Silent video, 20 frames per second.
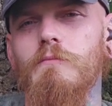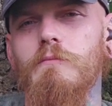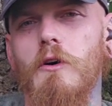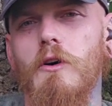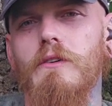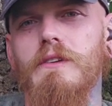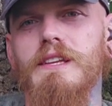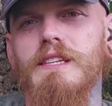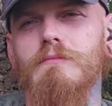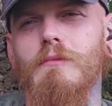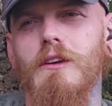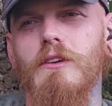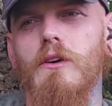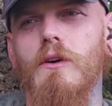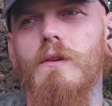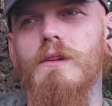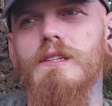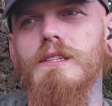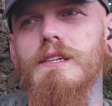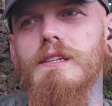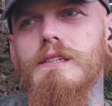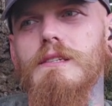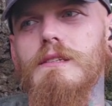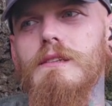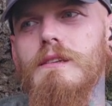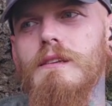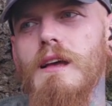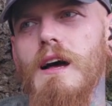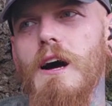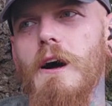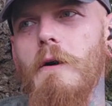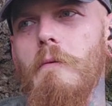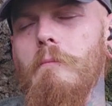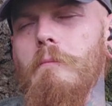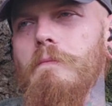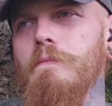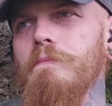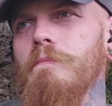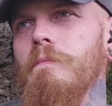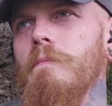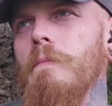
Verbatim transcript: of botanist, mycologist, um,